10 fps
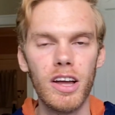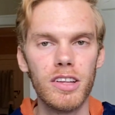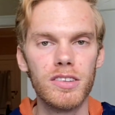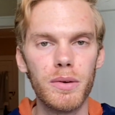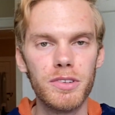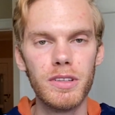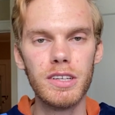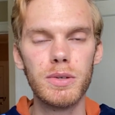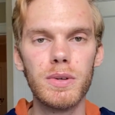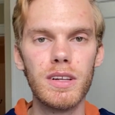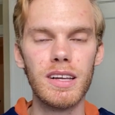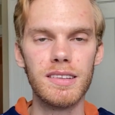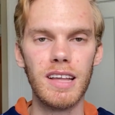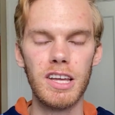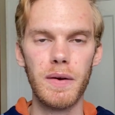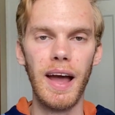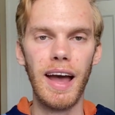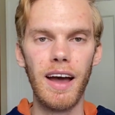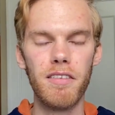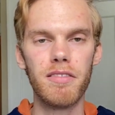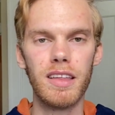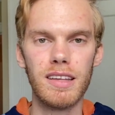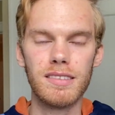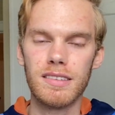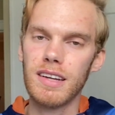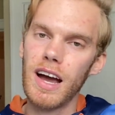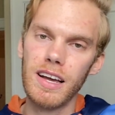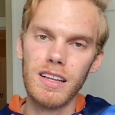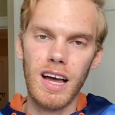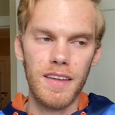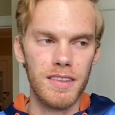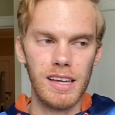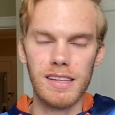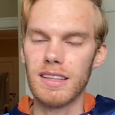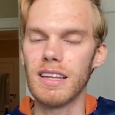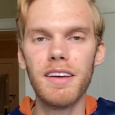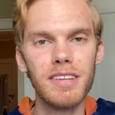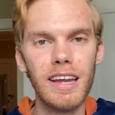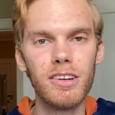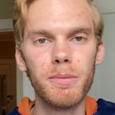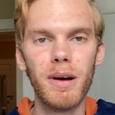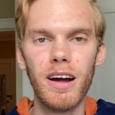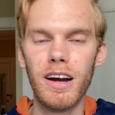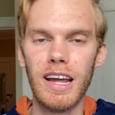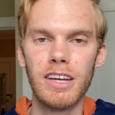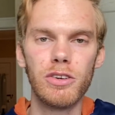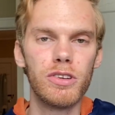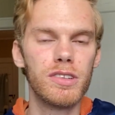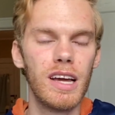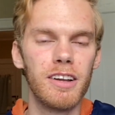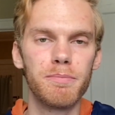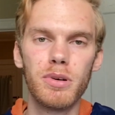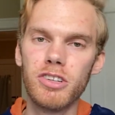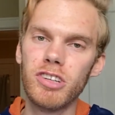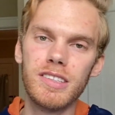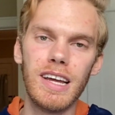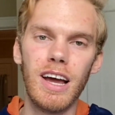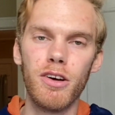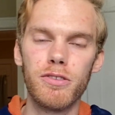So what's really cool is that you have this dial on like the left handlebar, and you just kind of push it down